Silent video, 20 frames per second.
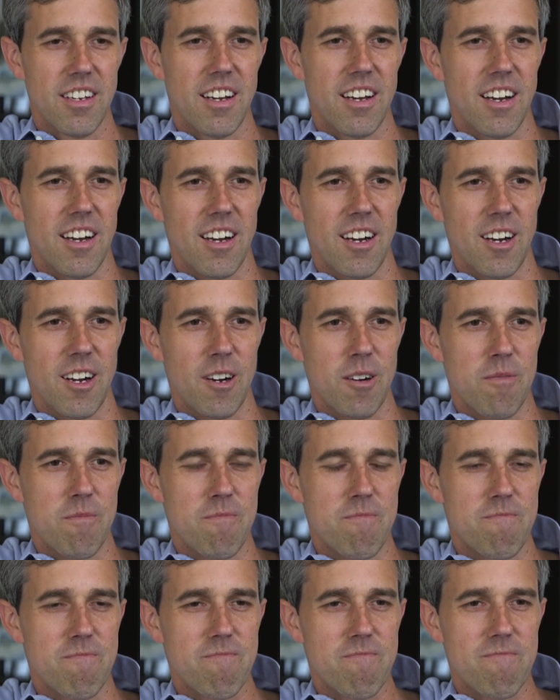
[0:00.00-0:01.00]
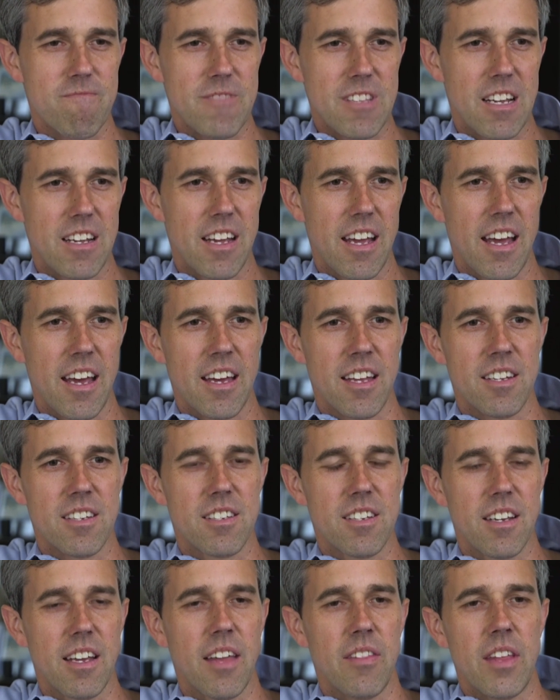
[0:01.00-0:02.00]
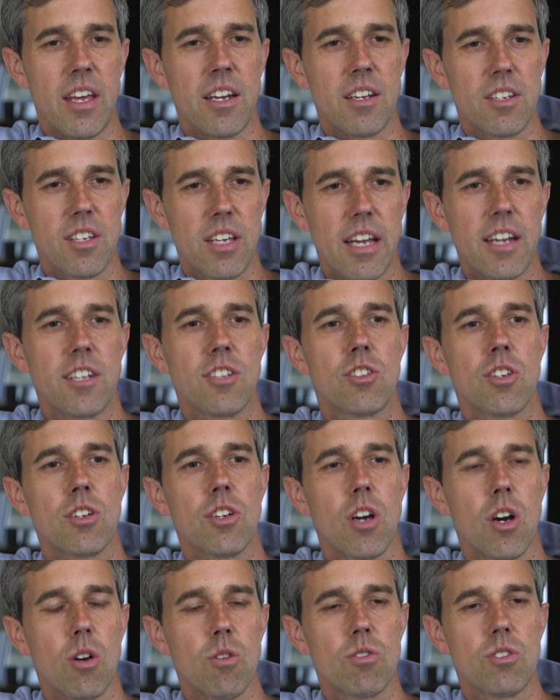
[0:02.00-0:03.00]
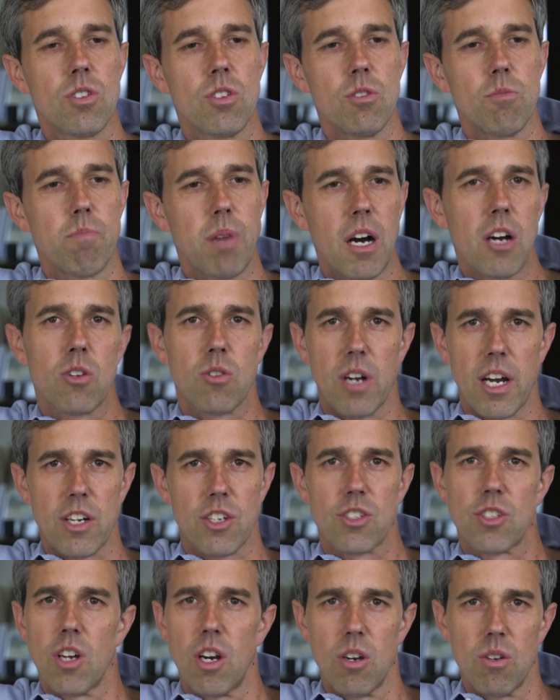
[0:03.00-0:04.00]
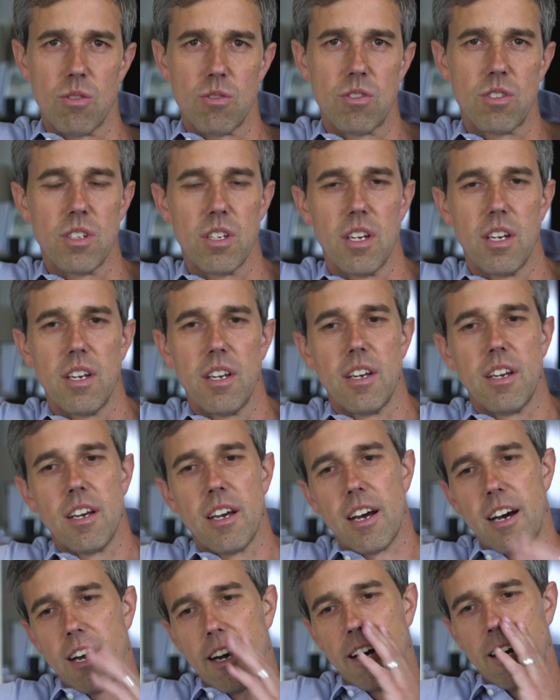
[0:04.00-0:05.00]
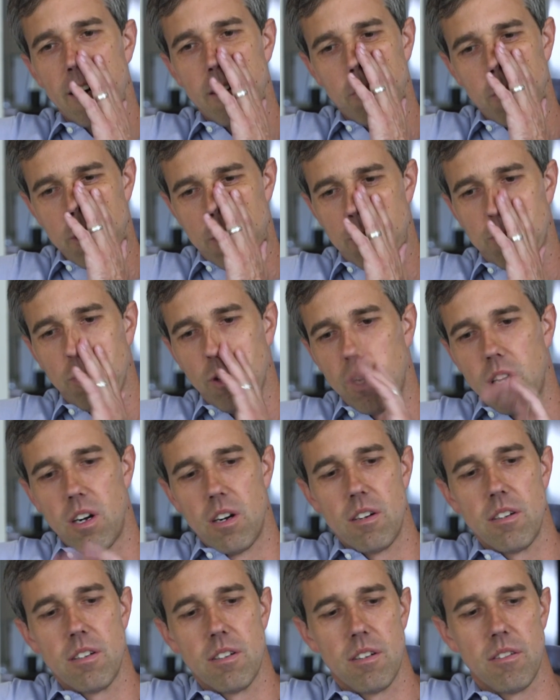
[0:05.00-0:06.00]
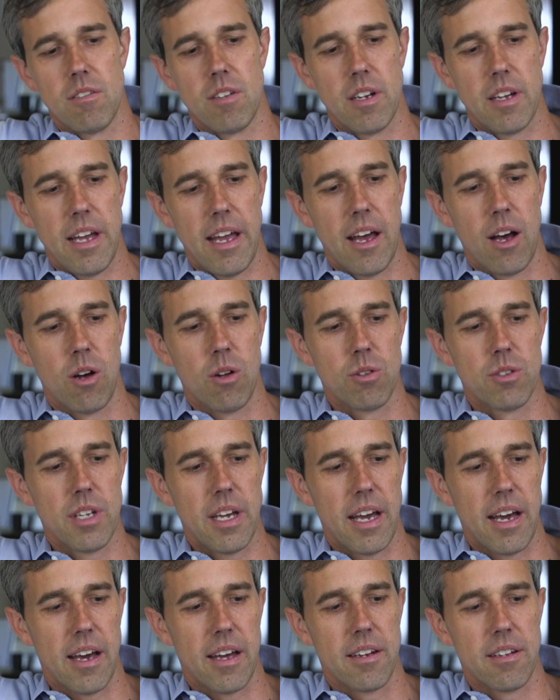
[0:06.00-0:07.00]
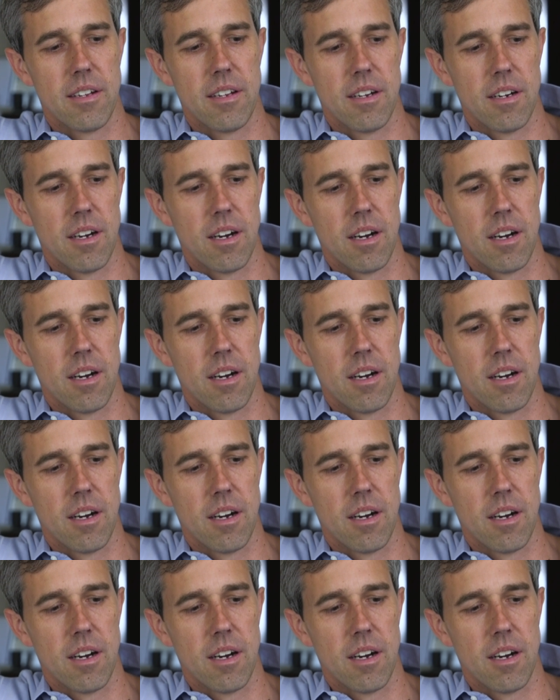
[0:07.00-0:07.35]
And then getting to go to punk rock shows, which were held at